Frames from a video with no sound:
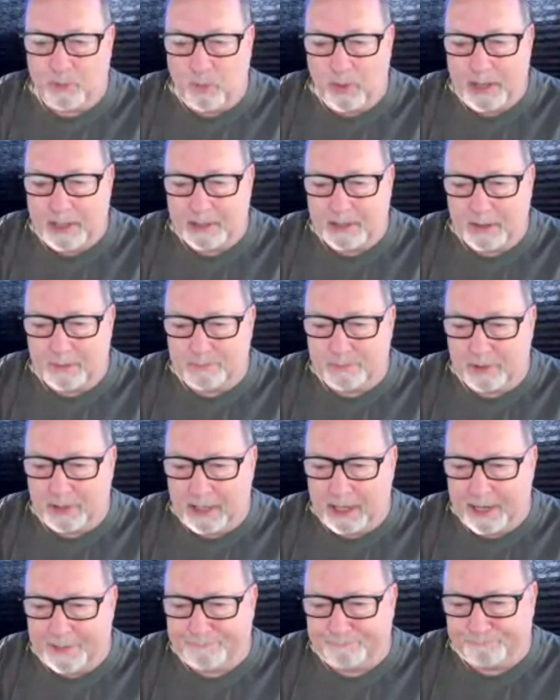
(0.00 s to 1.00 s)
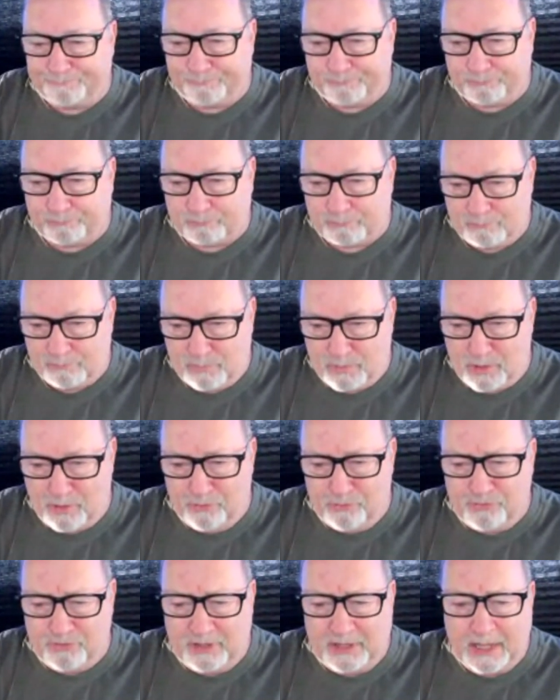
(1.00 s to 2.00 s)
wake up to that,
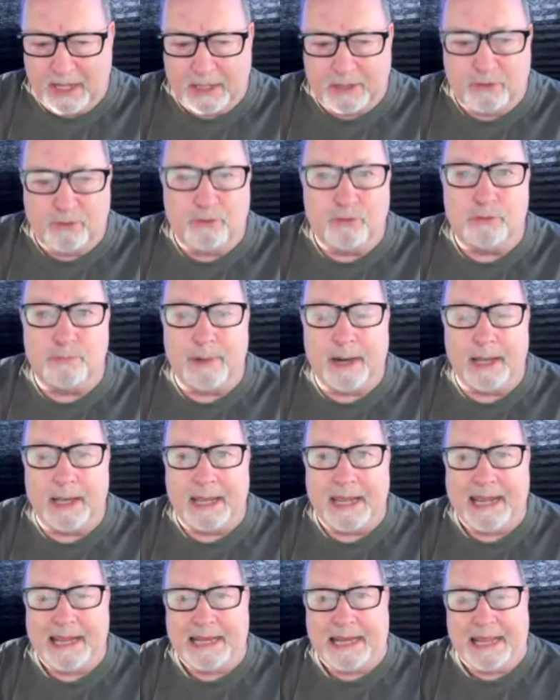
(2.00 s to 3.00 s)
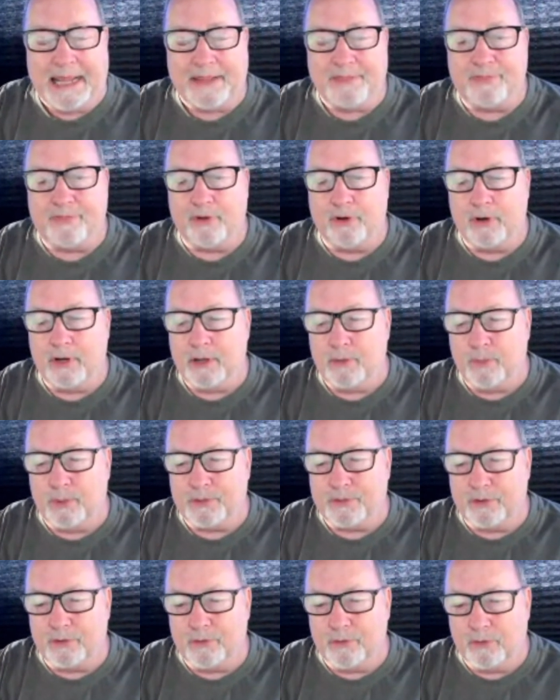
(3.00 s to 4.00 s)
see that news about 8:30, what
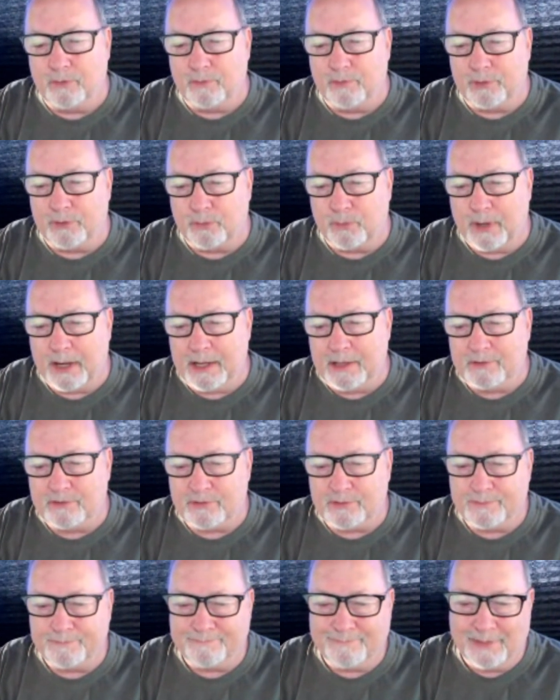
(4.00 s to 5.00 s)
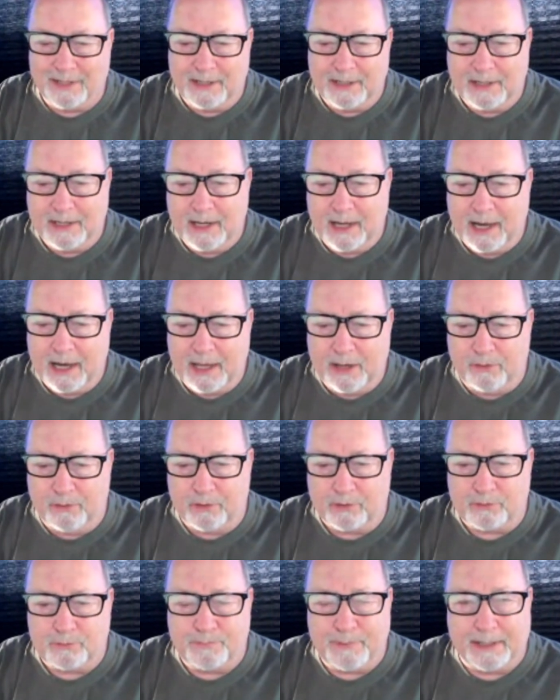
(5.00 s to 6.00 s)
they're doing with the rates. I don't
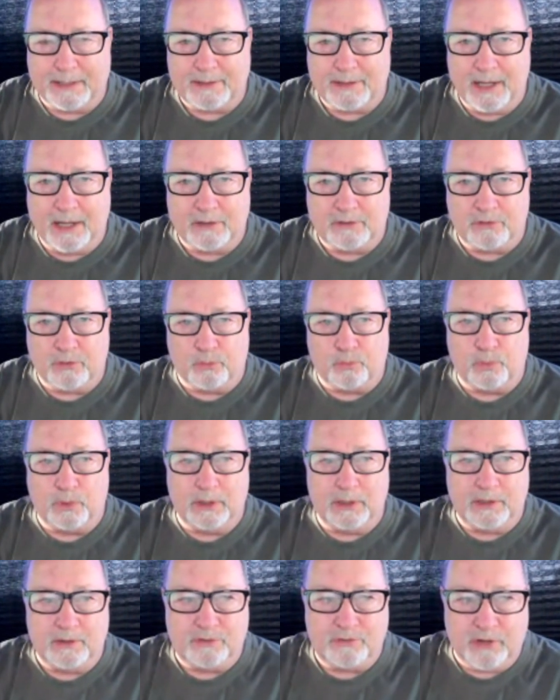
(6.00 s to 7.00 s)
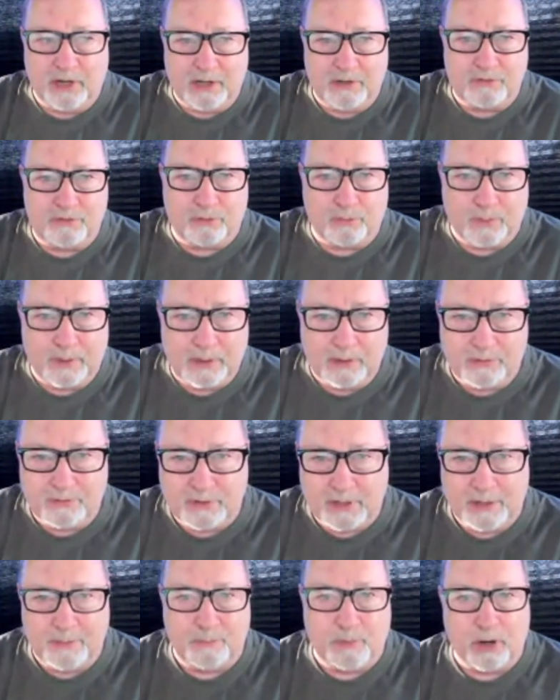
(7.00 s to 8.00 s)
expect that to really change the real
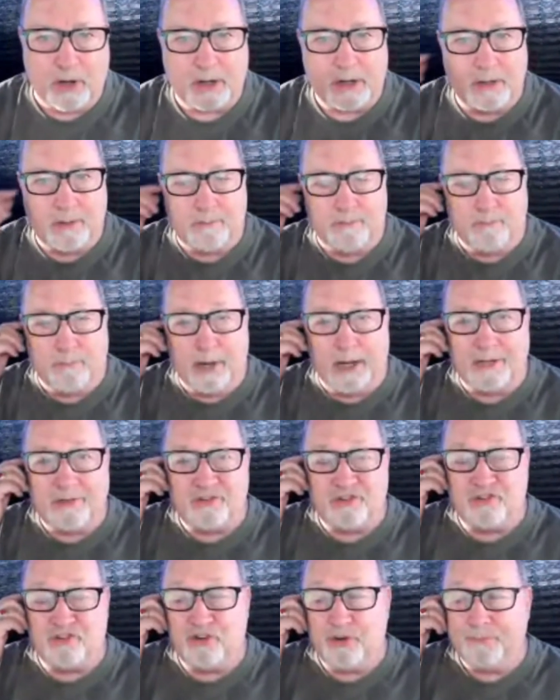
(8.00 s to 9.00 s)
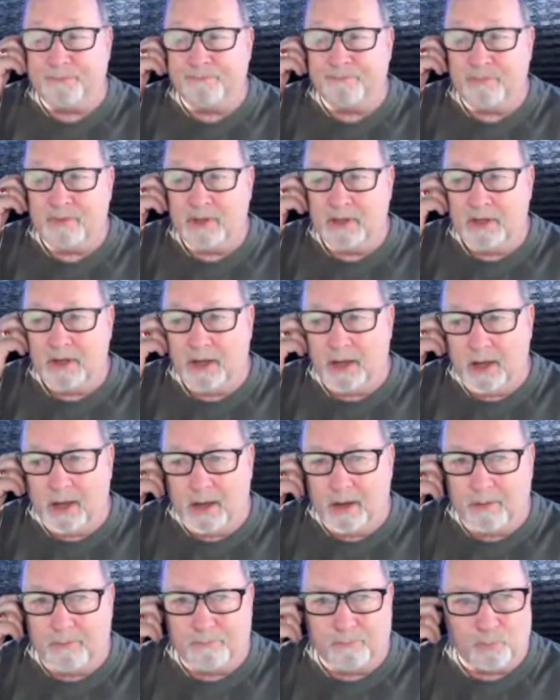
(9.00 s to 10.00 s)
estate market much.
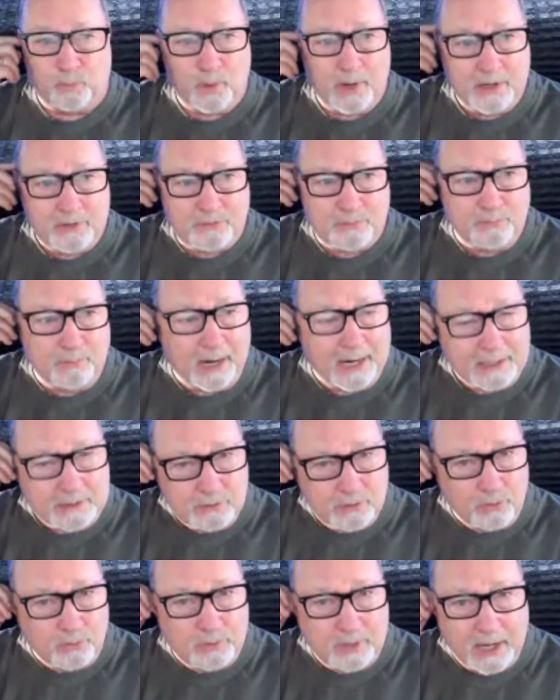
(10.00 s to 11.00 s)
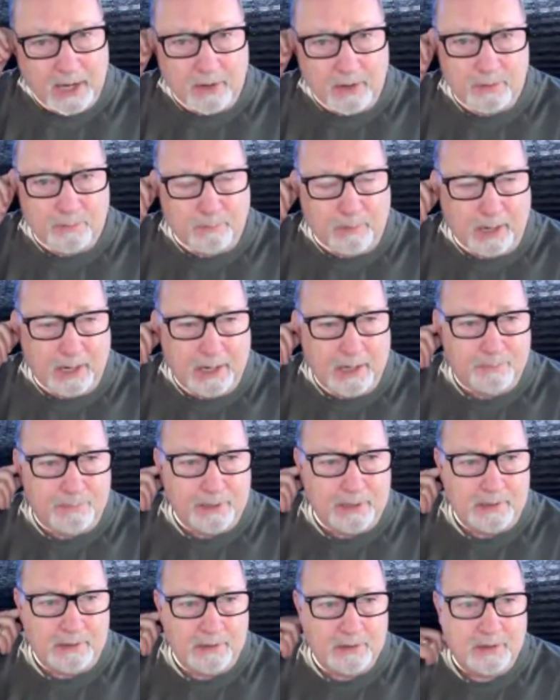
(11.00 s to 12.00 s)
Rates might go down, in my
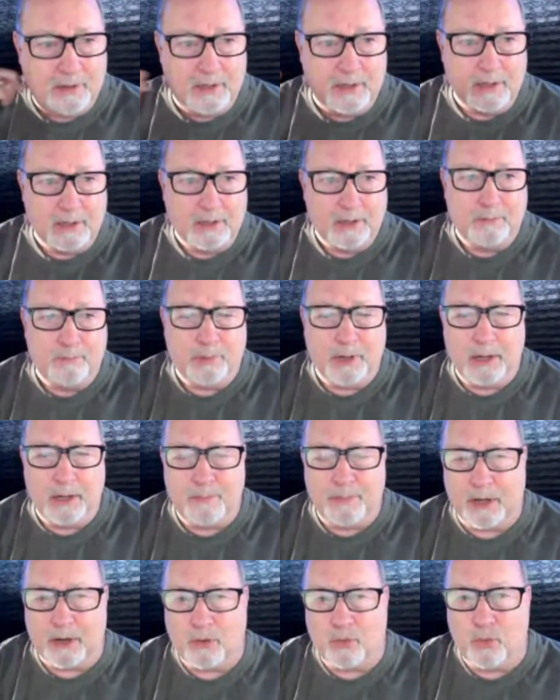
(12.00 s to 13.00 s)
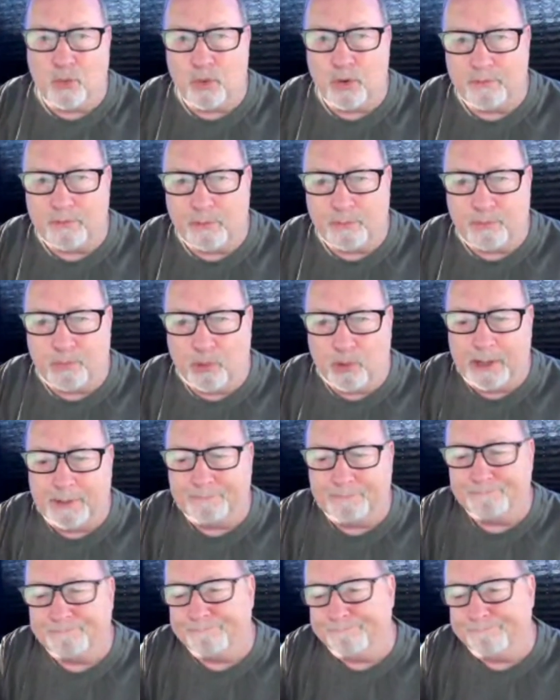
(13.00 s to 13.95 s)
opinion, by about 1/4 of a point.